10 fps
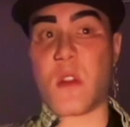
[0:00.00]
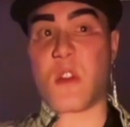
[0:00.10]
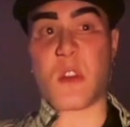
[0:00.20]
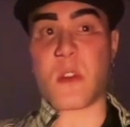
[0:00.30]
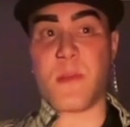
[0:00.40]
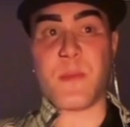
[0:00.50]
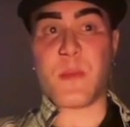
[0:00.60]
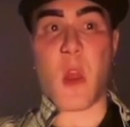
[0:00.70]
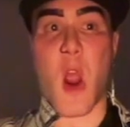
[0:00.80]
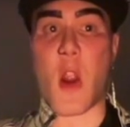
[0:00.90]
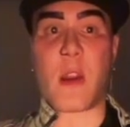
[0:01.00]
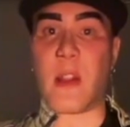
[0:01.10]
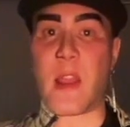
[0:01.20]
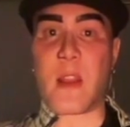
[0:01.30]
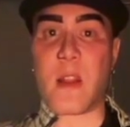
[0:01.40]
just aren't
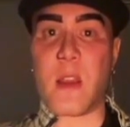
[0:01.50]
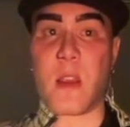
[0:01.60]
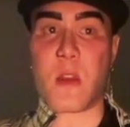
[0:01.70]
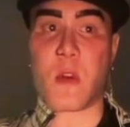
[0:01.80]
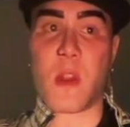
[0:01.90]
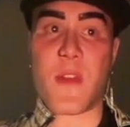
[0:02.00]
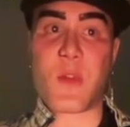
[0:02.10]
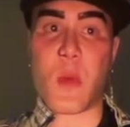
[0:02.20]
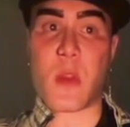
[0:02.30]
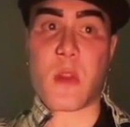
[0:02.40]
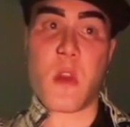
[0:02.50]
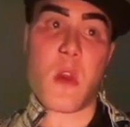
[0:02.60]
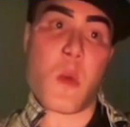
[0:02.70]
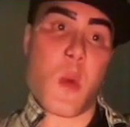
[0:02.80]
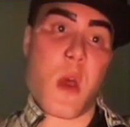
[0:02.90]
likely. And you're left with,
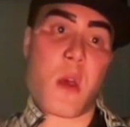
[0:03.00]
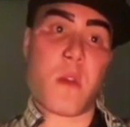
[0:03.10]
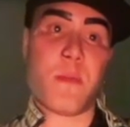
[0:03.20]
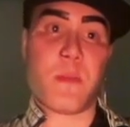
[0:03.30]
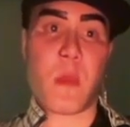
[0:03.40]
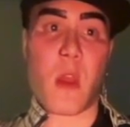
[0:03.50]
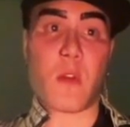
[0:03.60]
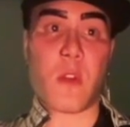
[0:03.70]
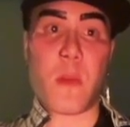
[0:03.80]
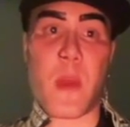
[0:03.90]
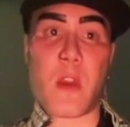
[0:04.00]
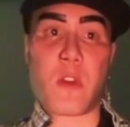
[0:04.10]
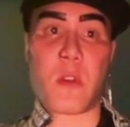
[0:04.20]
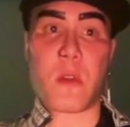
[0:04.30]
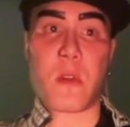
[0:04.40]
well, elderly
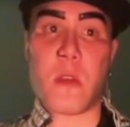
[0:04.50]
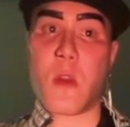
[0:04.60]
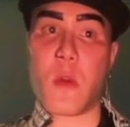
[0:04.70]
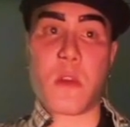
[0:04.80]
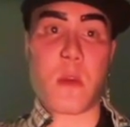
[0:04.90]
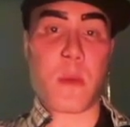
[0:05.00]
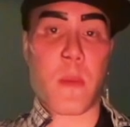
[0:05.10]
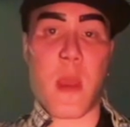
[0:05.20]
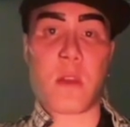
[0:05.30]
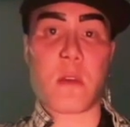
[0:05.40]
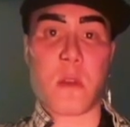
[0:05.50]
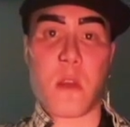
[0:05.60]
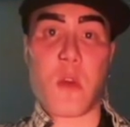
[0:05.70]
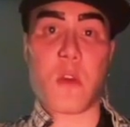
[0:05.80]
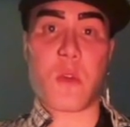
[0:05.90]
patients, decreased cerebral mass,
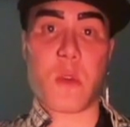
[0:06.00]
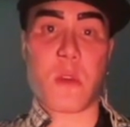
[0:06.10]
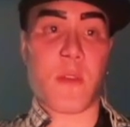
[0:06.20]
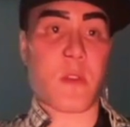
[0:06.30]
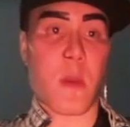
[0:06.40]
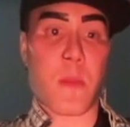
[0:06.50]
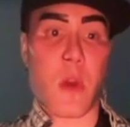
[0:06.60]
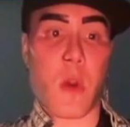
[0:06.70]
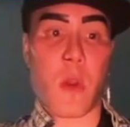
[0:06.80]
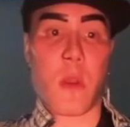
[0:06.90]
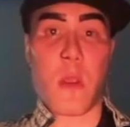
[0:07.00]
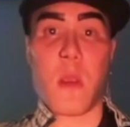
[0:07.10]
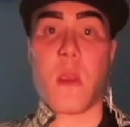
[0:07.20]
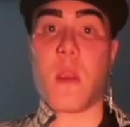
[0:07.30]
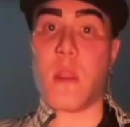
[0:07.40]
increased risk of subdural.
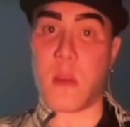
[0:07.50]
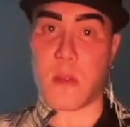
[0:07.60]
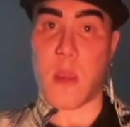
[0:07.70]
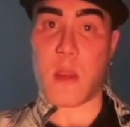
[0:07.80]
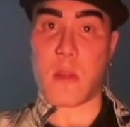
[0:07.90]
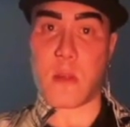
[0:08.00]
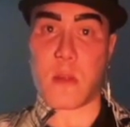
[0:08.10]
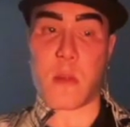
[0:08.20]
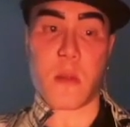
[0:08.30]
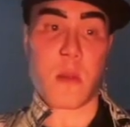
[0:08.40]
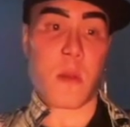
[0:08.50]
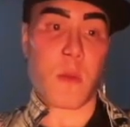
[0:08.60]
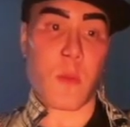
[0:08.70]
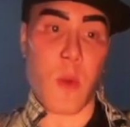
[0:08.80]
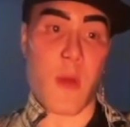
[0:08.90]
In this case,
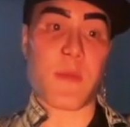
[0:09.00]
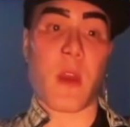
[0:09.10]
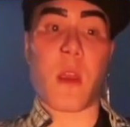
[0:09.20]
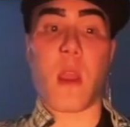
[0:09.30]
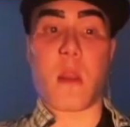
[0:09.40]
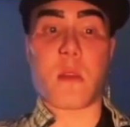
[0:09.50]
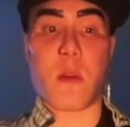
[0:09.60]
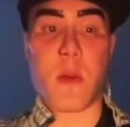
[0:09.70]
wrong fucking answer.